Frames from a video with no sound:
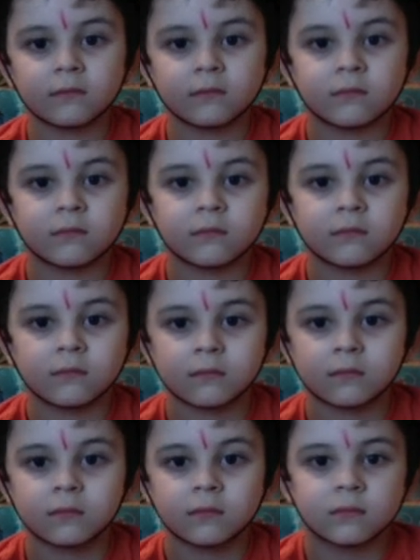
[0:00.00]

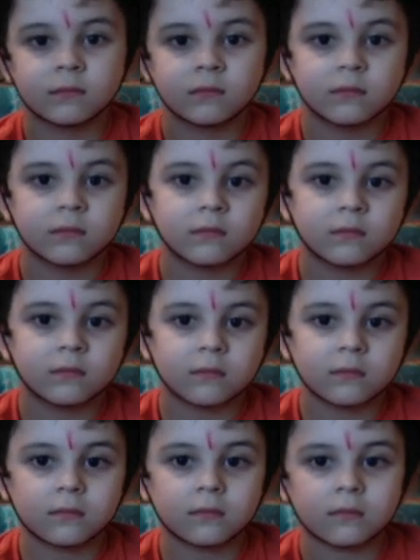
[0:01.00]

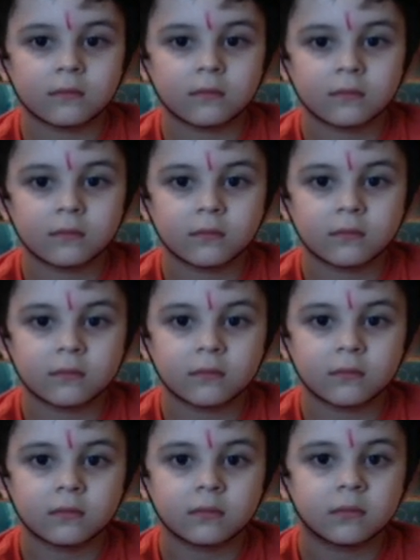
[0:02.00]

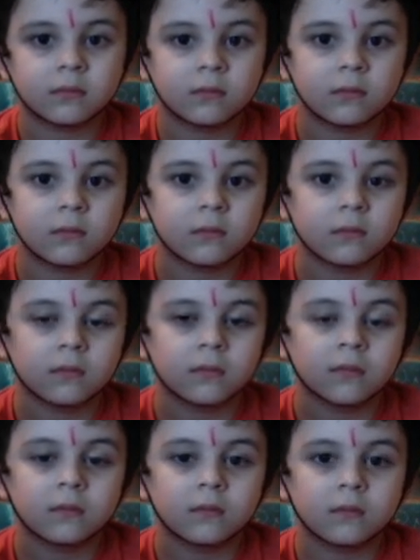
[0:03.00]

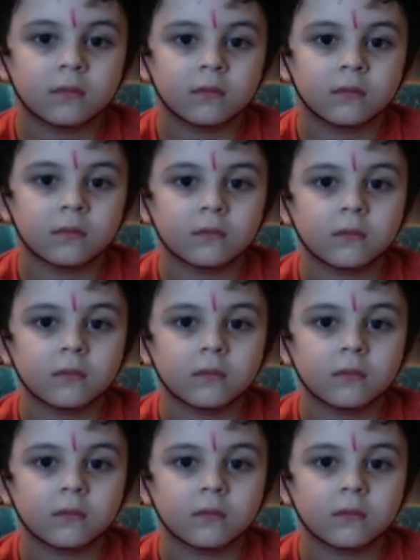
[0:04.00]
The person shown says nothing.